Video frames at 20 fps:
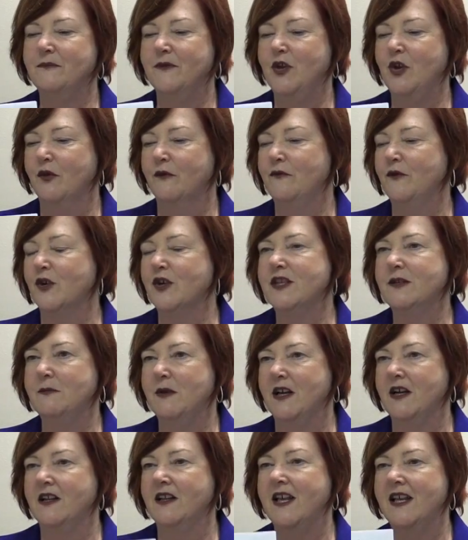your first
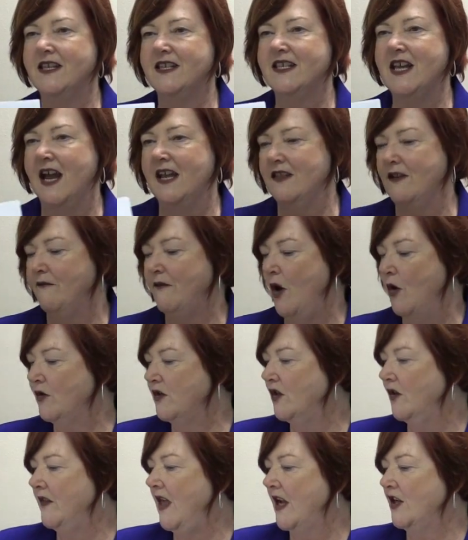bill and sign the
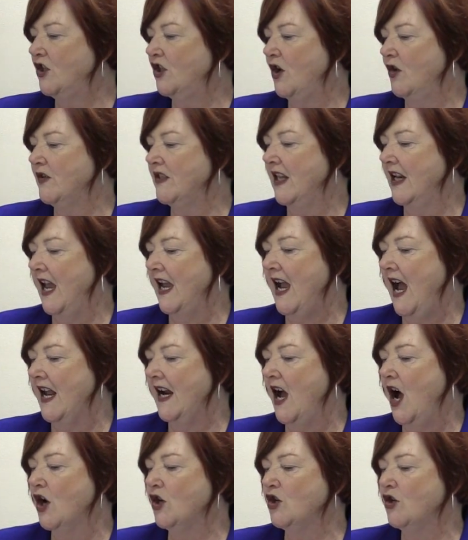vote. So that shows that I got
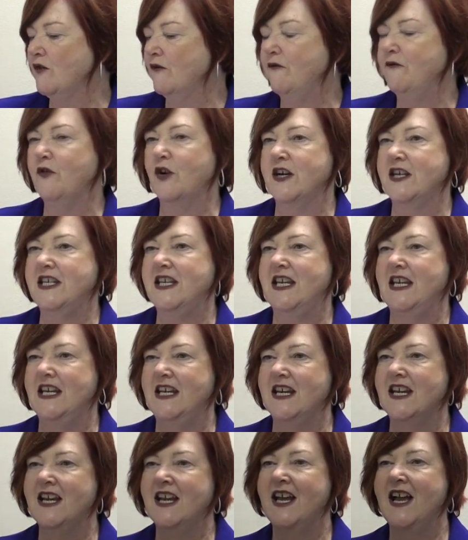
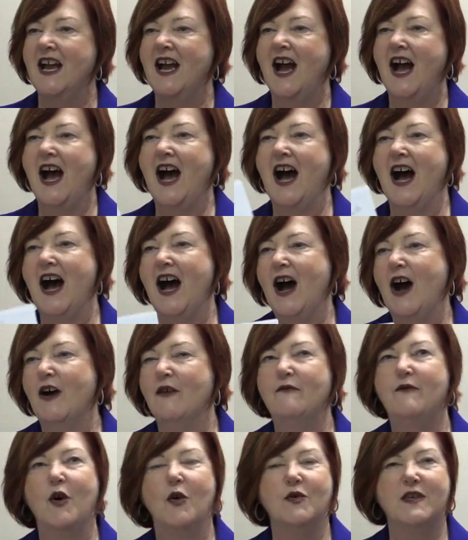114
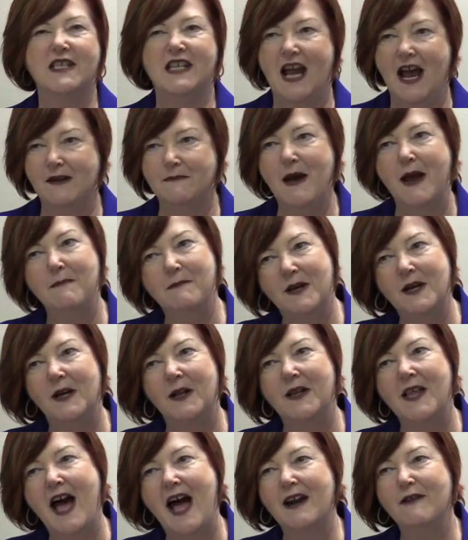votes on my
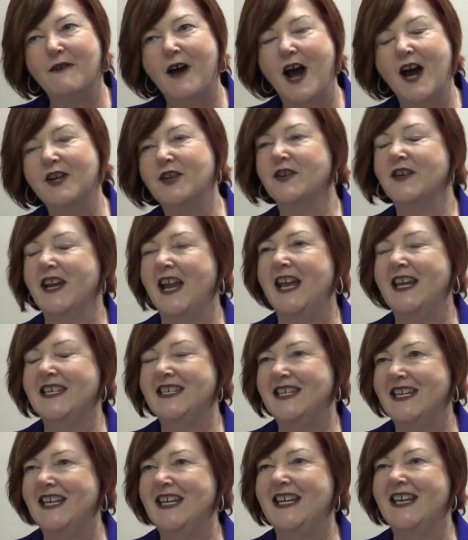bill out of
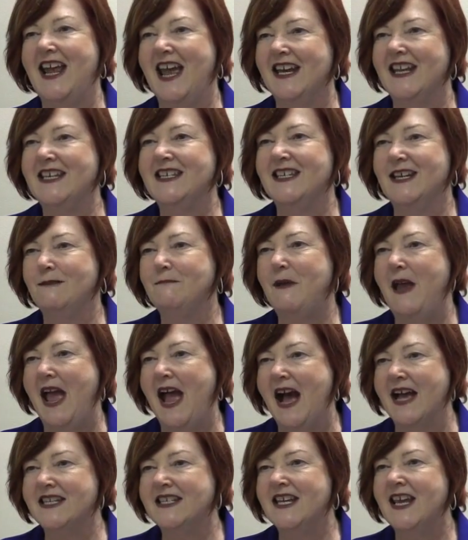118, and it did
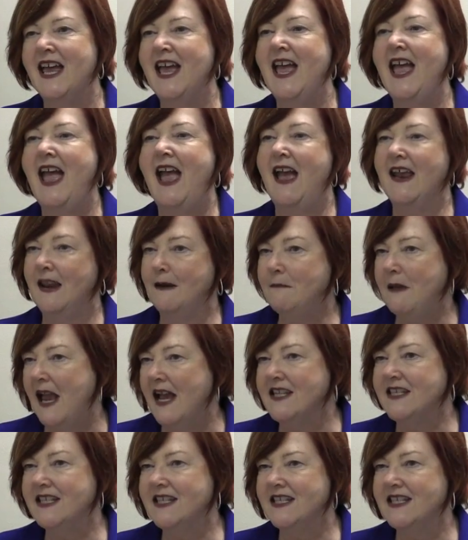pass. And it
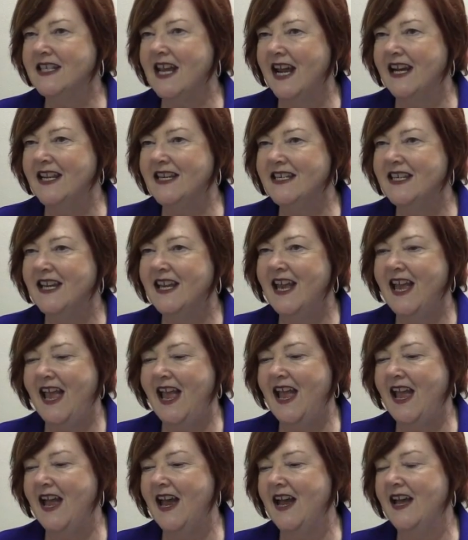passed the Senate,
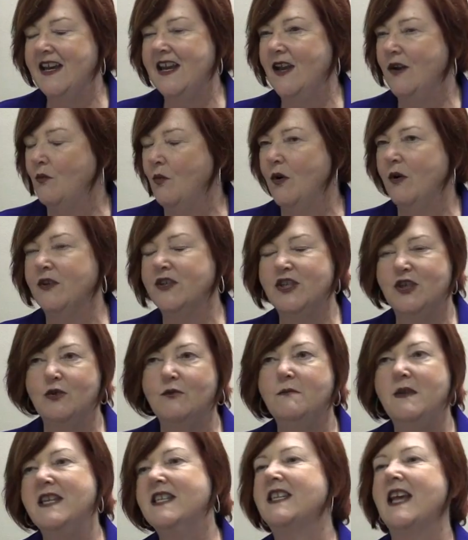and it will
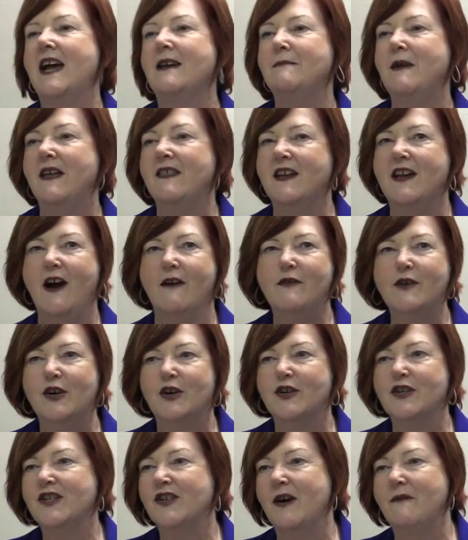soon be signed by the
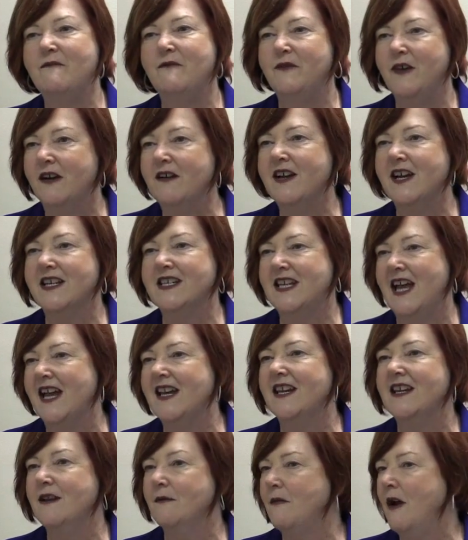governor. So I'm very
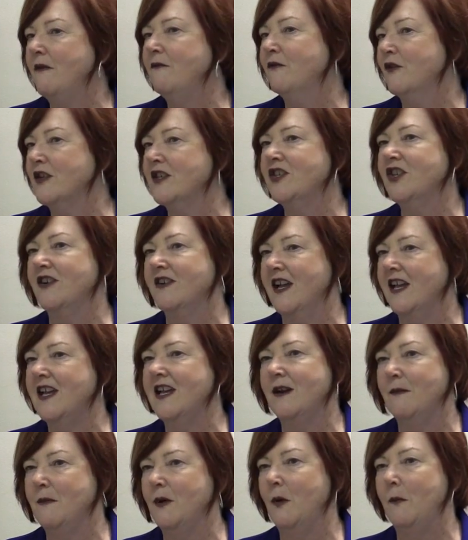excited in my first year to
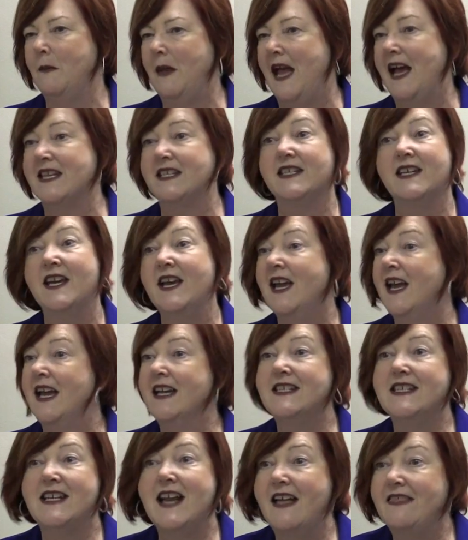get a bill passed.
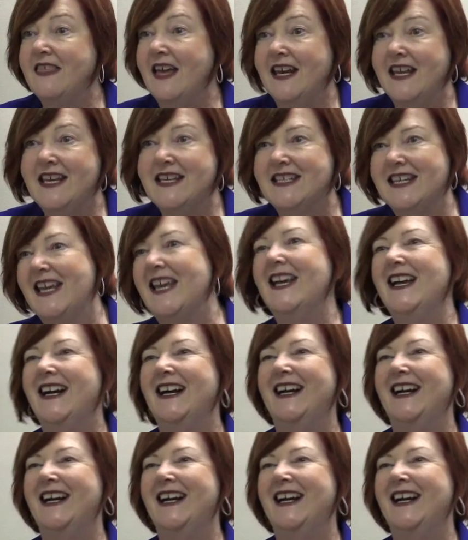It's not that easy.